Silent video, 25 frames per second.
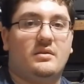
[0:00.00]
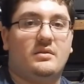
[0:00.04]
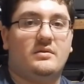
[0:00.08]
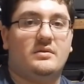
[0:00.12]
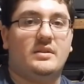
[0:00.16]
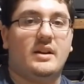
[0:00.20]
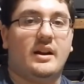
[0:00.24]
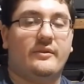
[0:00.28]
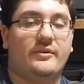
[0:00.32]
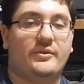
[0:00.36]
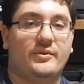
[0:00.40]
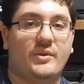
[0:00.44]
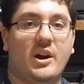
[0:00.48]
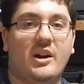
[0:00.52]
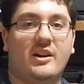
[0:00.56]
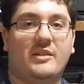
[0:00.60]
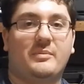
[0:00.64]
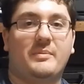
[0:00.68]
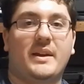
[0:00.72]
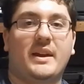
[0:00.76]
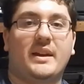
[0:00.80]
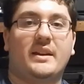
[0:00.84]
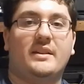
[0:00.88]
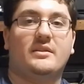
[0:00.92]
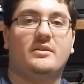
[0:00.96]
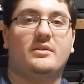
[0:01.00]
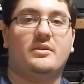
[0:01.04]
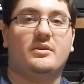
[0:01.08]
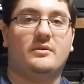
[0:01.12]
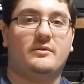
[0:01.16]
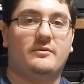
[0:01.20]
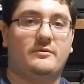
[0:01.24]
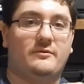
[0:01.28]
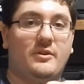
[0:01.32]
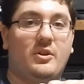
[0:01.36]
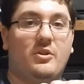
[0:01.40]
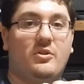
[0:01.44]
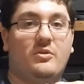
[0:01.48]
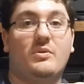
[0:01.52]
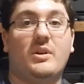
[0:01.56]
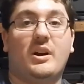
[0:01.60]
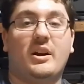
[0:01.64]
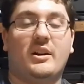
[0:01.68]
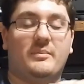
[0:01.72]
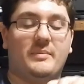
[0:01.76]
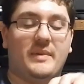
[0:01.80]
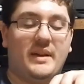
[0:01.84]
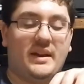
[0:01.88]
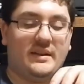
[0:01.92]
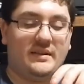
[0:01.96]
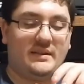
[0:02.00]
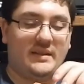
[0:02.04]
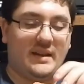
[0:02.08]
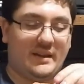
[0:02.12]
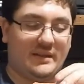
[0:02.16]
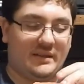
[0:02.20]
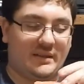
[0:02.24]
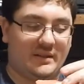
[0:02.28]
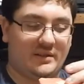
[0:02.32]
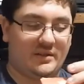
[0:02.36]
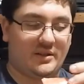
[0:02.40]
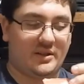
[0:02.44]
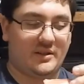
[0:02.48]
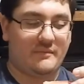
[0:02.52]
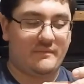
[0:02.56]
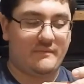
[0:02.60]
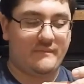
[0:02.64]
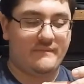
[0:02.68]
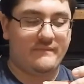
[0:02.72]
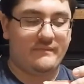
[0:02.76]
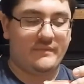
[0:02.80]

soft rock band, or folk rock band, technically.